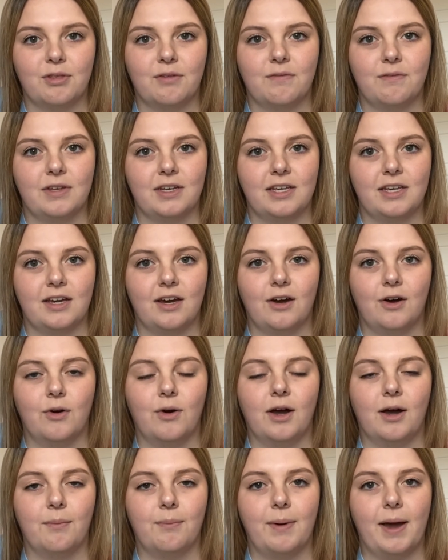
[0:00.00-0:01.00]
video
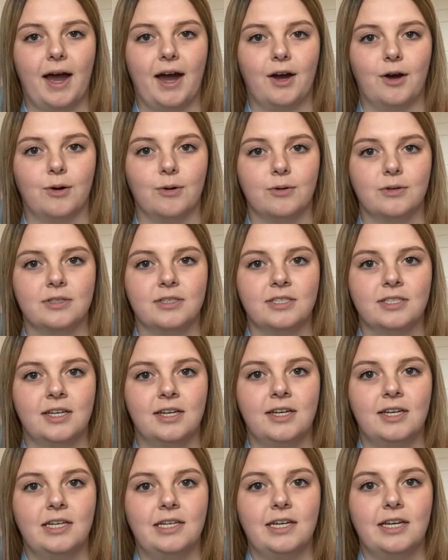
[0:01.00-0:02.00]
about
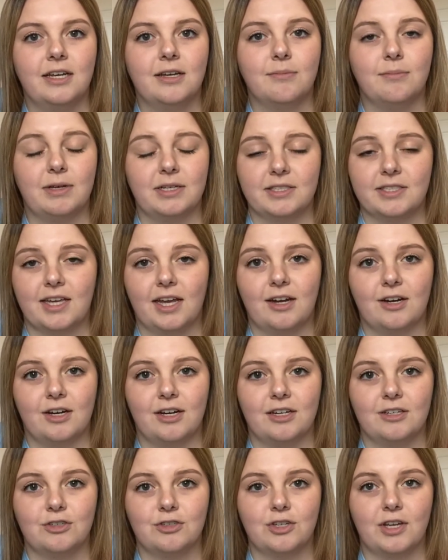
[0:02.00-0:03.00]

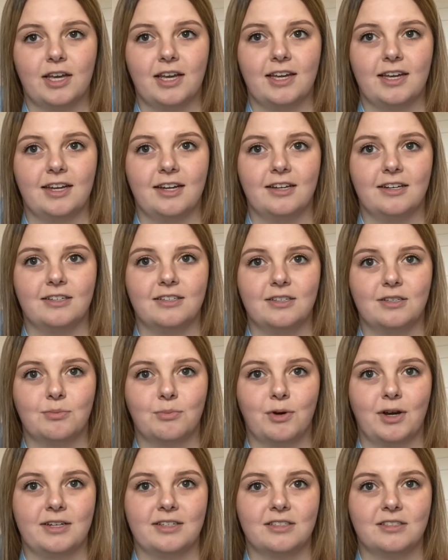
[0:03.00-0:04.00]
miscarriage and
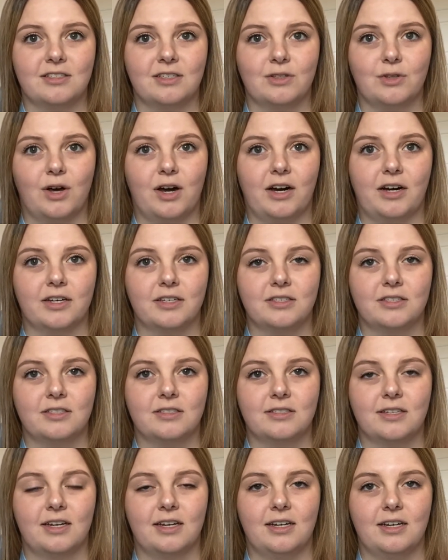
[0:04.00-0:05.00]
pregnancy
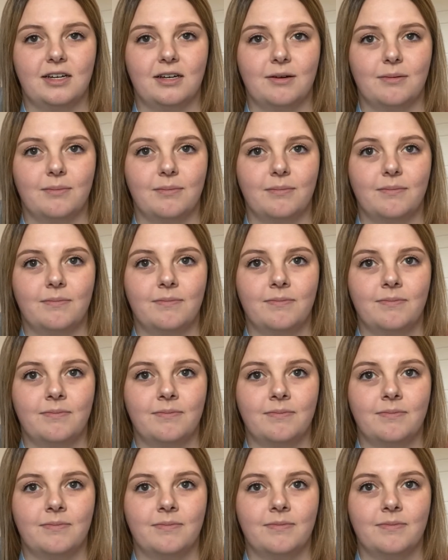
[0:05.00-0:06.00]
loss. Um,
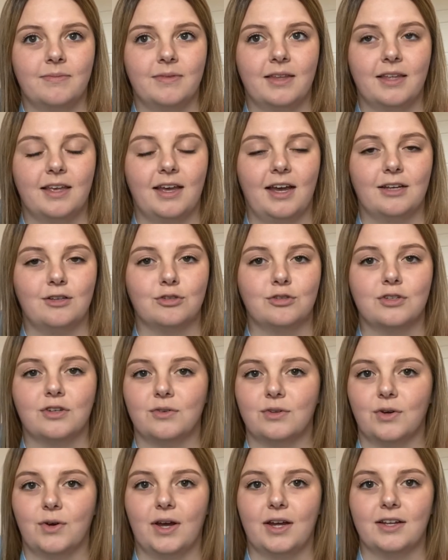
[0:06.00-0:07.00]
I just
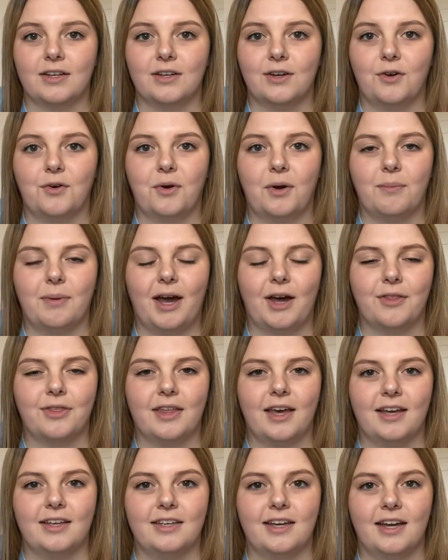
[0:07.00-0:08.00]
don't know how to go about
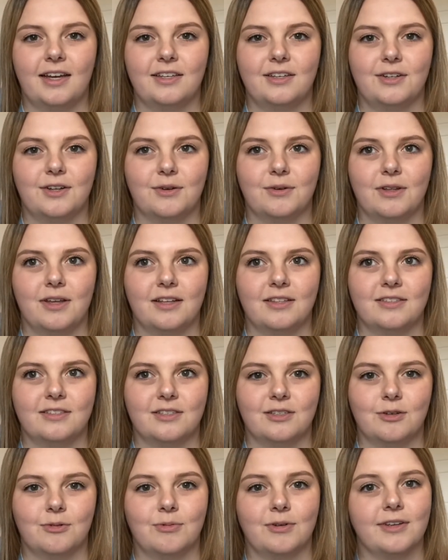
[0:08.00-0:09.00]
that yet. You know, it's
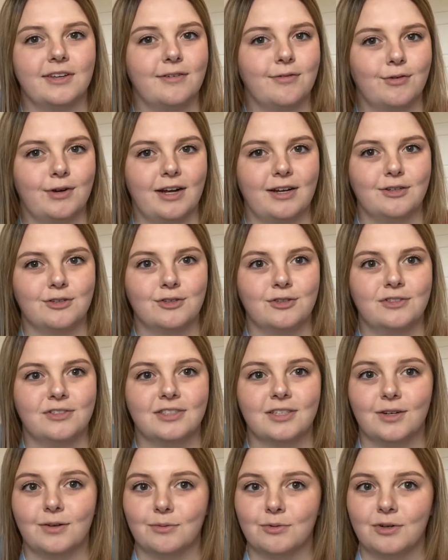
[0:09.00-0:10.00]
still really fresh,
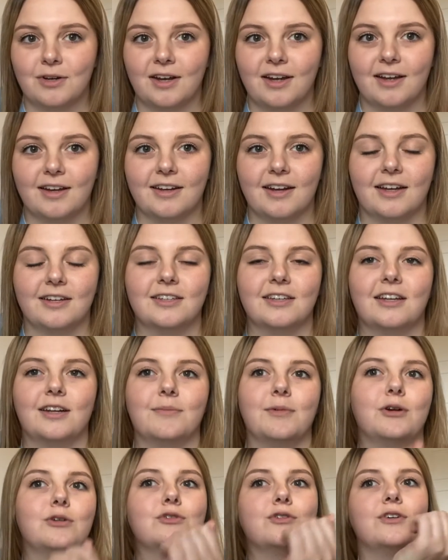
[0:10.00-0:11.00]
so I'm trying not to get
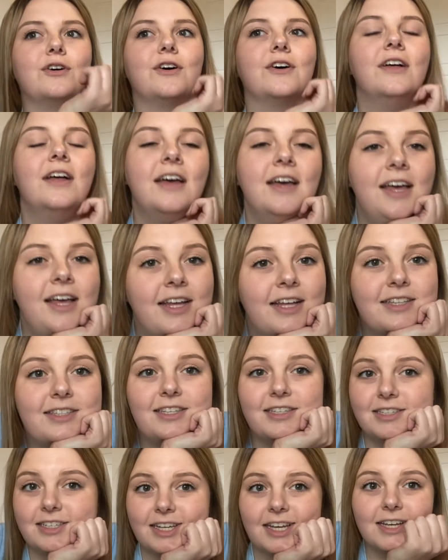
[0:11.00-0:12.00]
emotional.
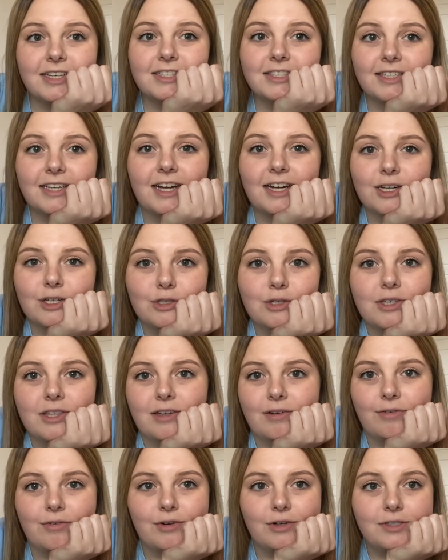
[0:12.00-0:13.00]
Today's actually
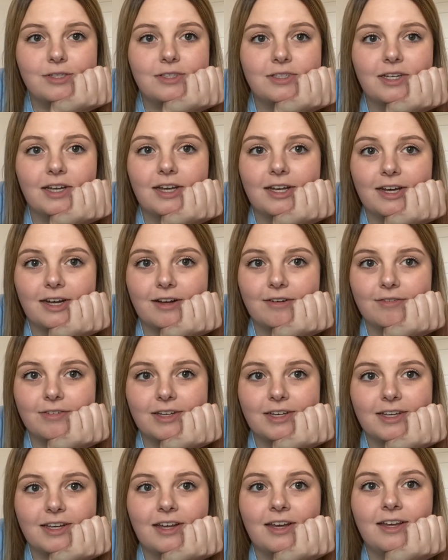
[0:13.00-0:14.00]
the first day I've
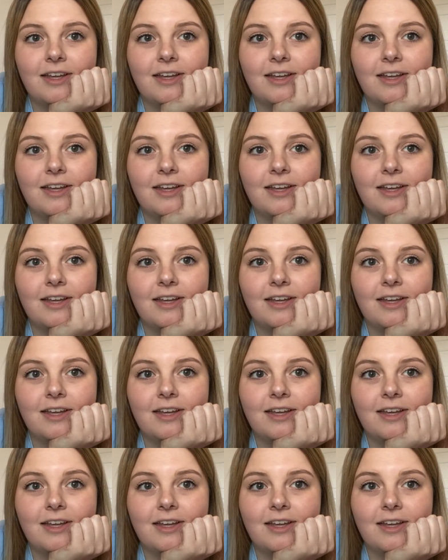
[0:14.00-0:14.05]
like